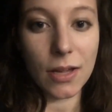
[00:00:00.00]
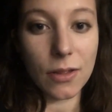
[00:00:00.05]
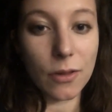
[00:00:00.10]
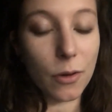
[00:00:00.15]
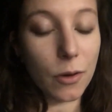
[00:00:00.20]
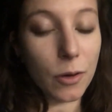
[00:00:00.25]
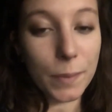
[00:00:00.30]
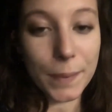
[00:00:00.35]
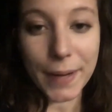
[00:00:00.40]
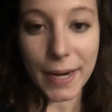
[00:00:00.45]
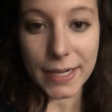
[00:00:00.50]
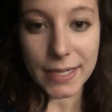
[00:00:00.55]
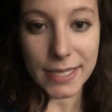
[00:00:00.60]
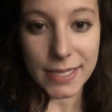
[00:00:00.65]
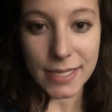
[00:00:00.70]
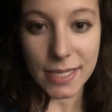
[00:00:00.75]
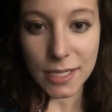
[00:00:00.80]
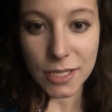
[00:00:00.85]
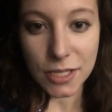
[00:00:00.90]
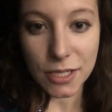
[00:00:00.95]
the whole
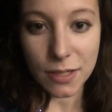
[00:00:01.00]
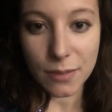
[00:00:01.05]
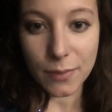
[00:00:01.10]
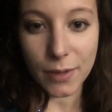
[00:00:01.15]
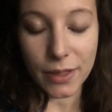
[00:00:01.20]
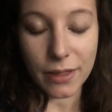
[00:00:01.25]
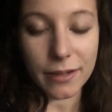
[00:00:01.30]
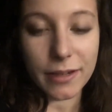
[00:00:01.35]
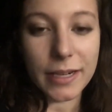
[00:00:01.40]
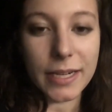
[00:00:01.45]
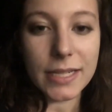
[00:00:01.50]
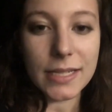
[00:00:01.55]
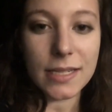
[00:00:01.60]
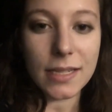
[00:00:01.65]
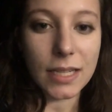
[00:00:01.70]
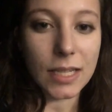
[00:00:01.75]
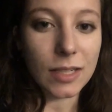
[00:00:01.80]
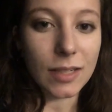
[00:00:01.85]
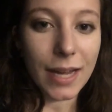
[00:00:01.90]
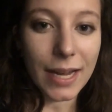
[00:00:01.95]
practice session, whether it's
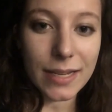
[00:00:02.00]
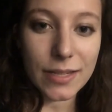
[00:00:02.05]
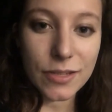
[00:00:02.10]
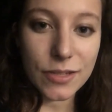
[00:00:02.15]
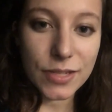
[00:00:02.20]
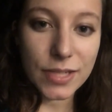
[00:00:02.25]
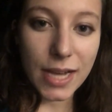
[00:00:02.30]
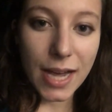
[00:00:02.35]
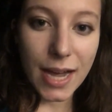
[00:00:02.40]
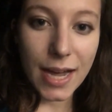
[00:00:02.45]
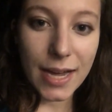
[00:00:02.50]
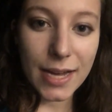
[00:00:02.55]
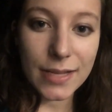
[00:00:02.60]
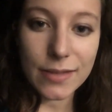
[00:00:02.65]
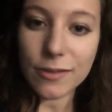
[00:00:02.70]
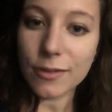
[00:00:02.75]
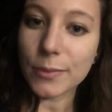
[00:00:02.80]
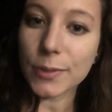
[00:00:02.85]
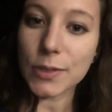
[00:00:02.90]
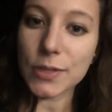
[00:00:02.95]
a little
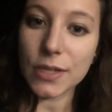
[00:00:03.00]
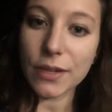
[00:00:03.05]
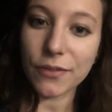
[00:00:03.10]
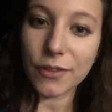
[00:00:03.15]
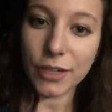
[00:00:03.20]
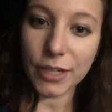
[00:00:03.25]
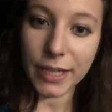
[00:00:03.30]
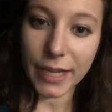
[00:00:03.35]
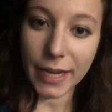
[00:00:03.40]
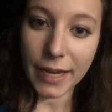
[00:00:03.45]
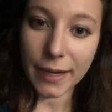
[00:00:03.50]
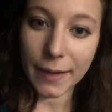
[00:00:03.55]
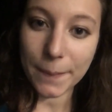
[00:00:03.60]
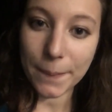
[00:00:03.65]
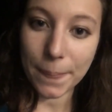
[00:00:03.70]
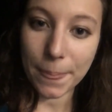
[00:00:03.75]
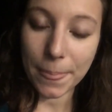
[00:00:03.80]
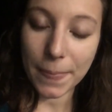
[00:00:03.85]
exercise or music for a gig.